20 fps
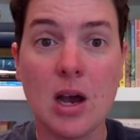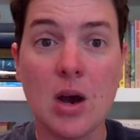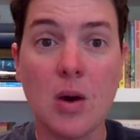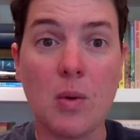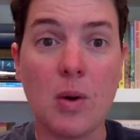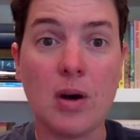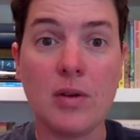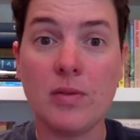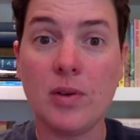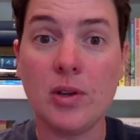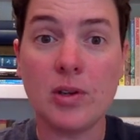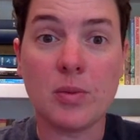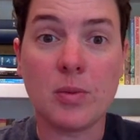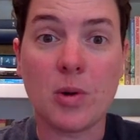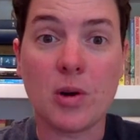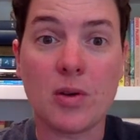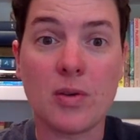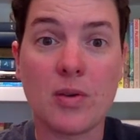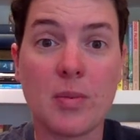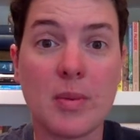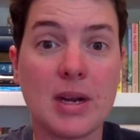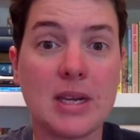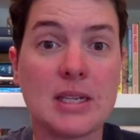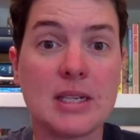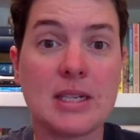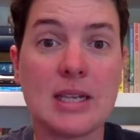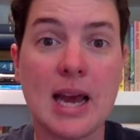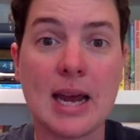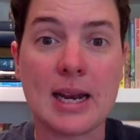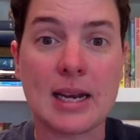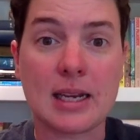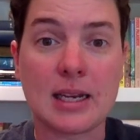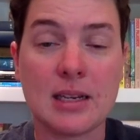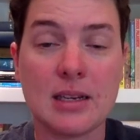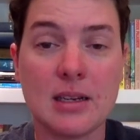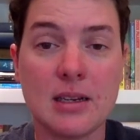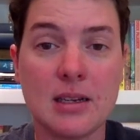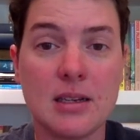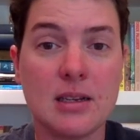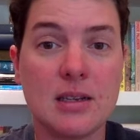while Voldemort remained static,
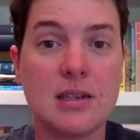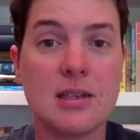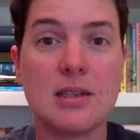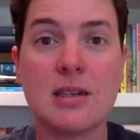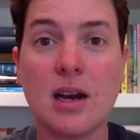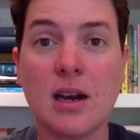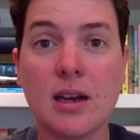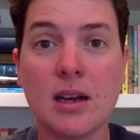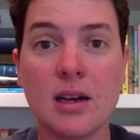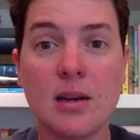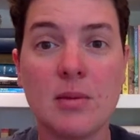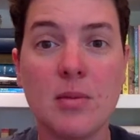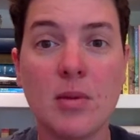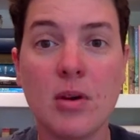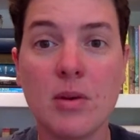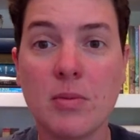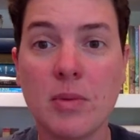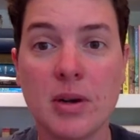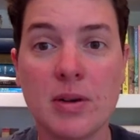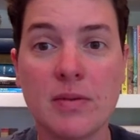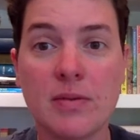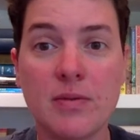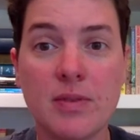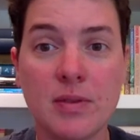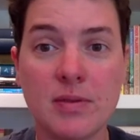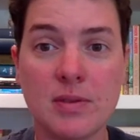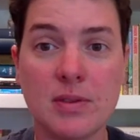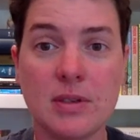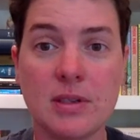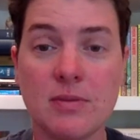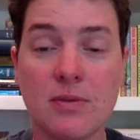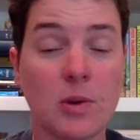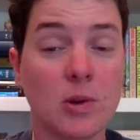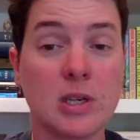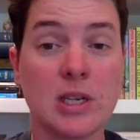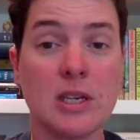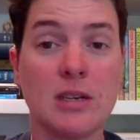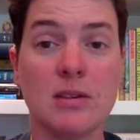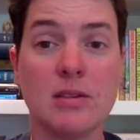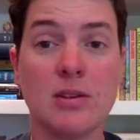stuck in a moment
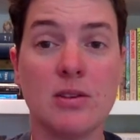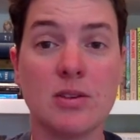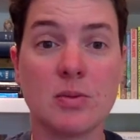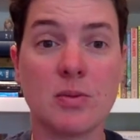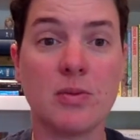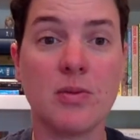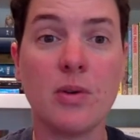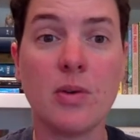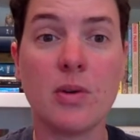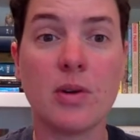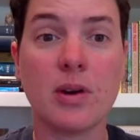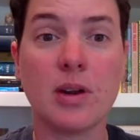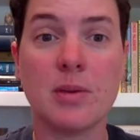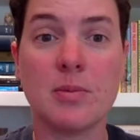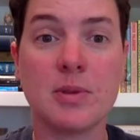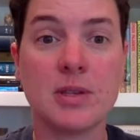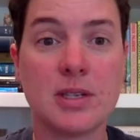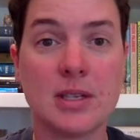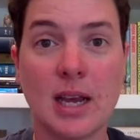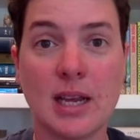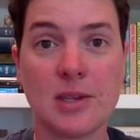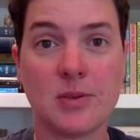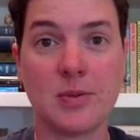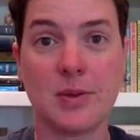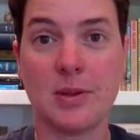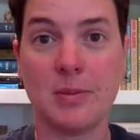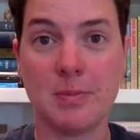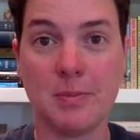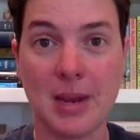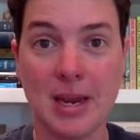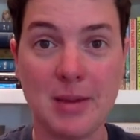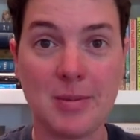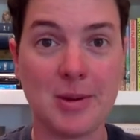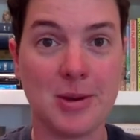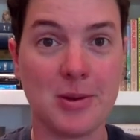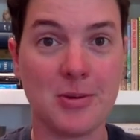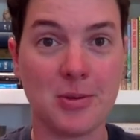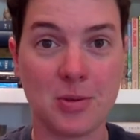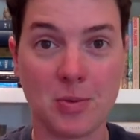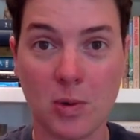14 years before and obsessed with the baby
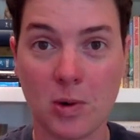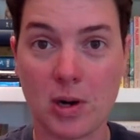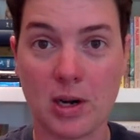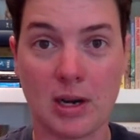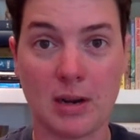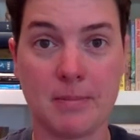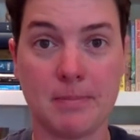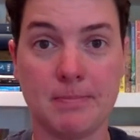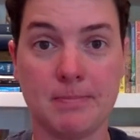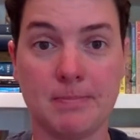who thwarted him.